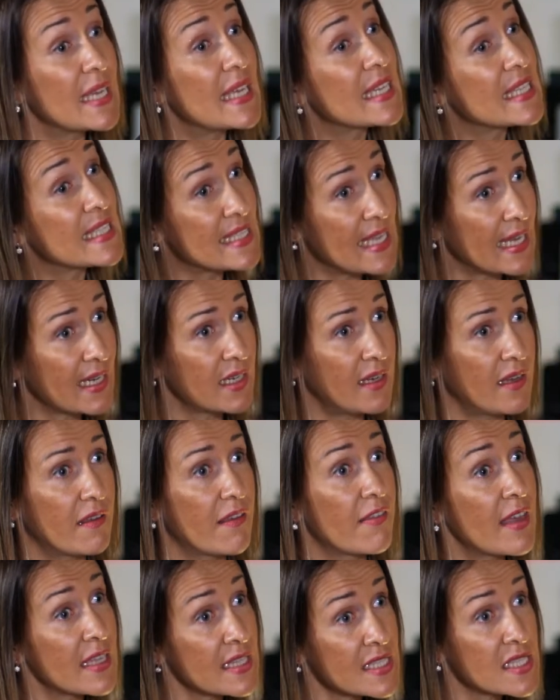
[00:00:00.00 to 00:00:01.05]
Exactly.
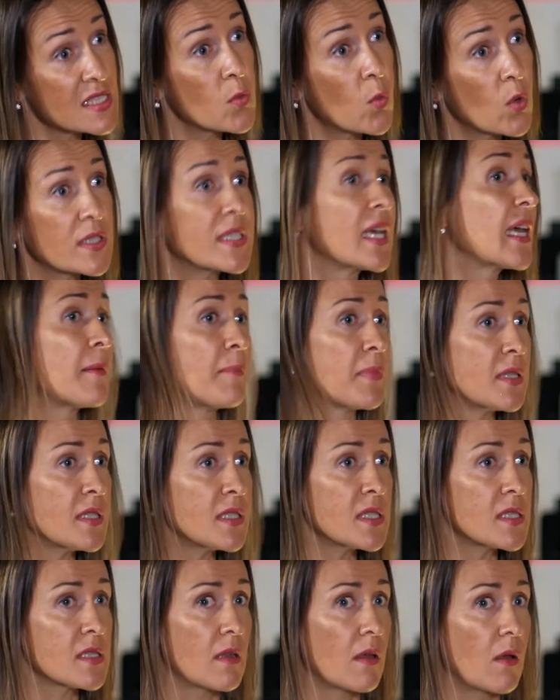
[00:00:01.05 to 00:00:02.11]
That's what
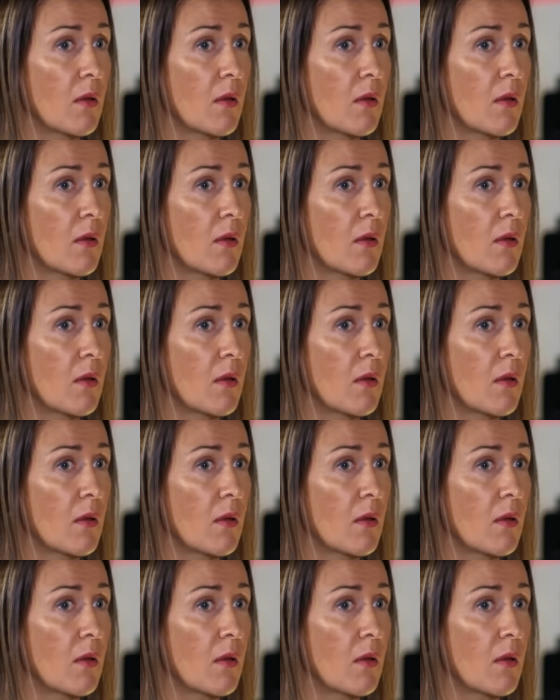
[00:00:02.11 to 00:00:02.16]
happens.